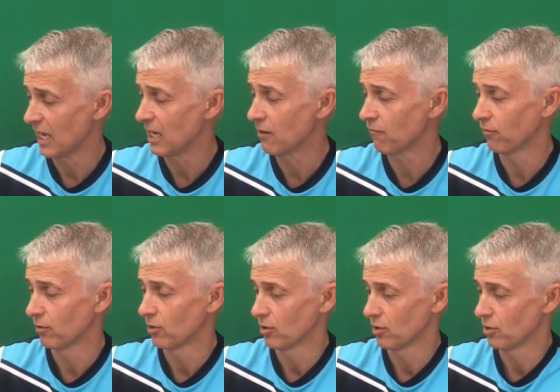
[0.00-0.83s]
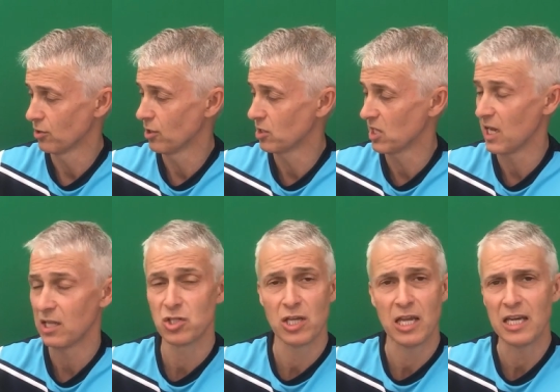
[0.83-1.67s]
If you
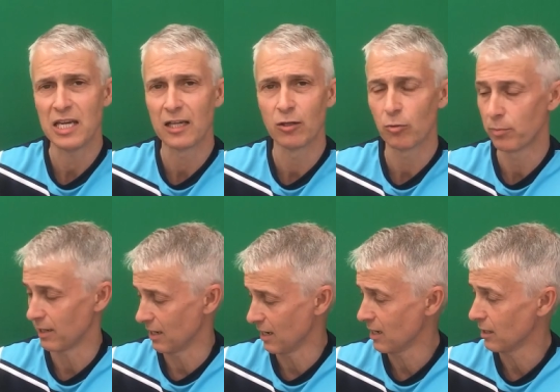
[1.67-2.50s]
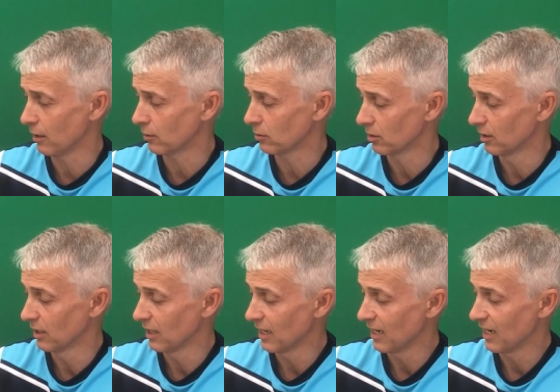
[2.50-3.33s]
tend to hit it a little bit hard,
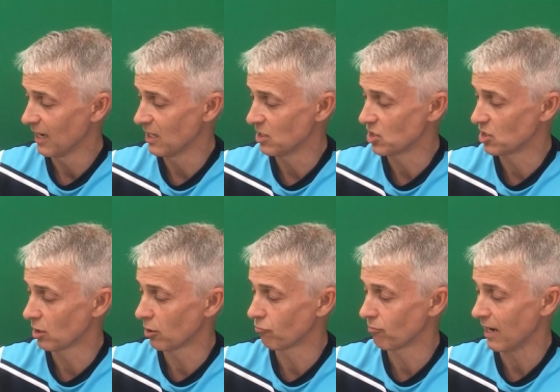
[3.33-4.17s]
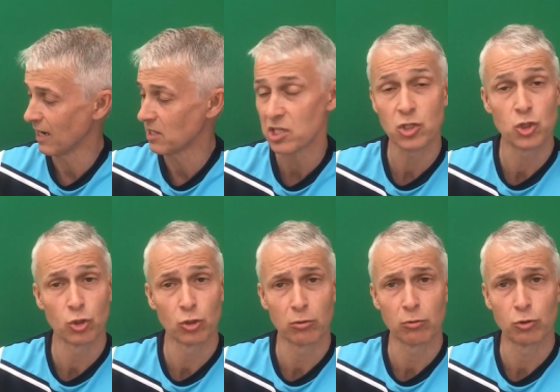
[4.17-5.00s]
it's still a rising
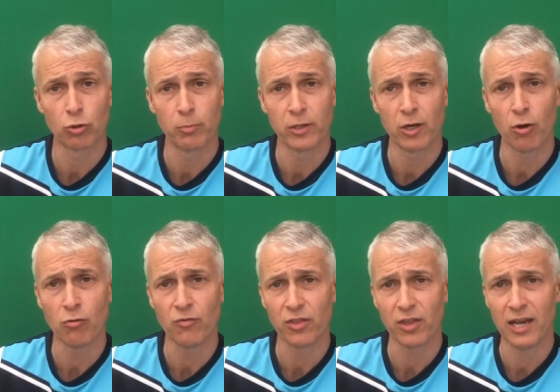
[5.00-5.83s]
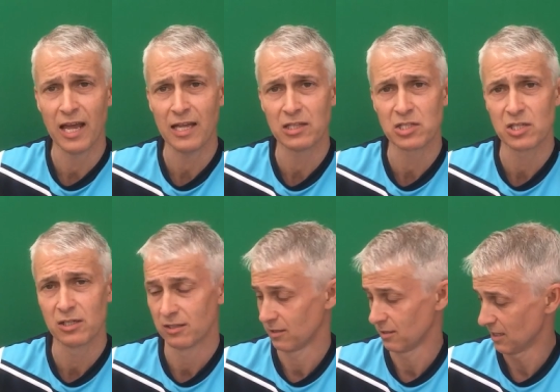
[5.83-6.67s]
shuttle coming over the net,
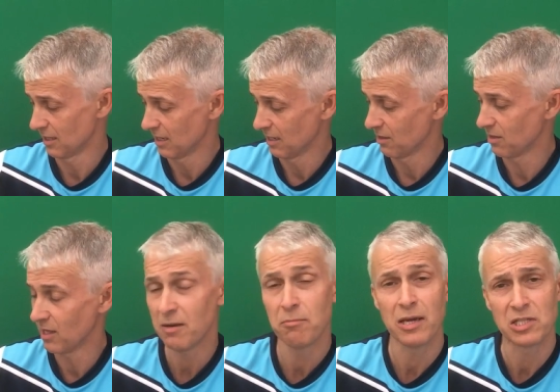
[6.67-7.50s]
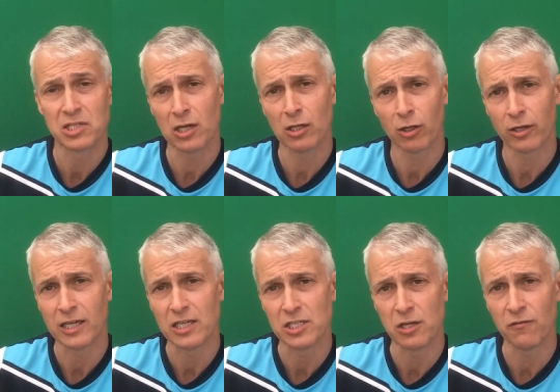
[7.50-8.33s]
then it makes it a lot
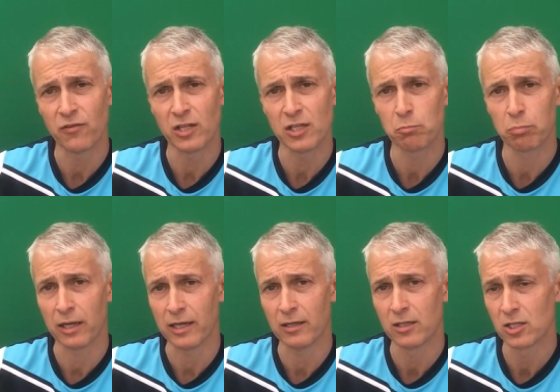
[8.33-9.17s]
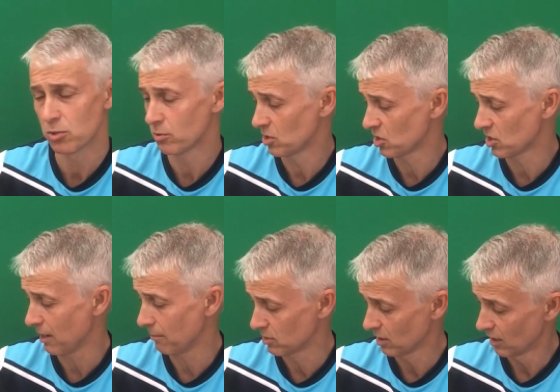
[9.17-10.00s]
easier for this player to
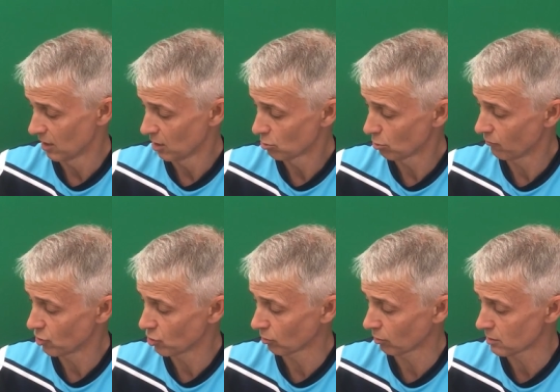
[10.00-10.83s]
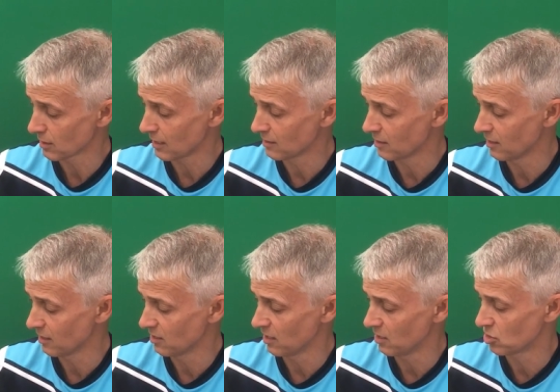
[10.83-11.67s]
intercept. So if the shuttle's landing
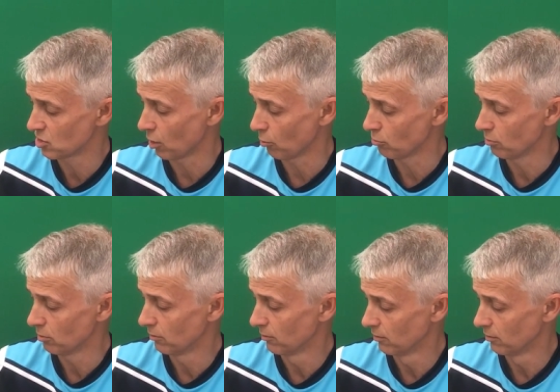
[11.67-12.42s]
in this zone,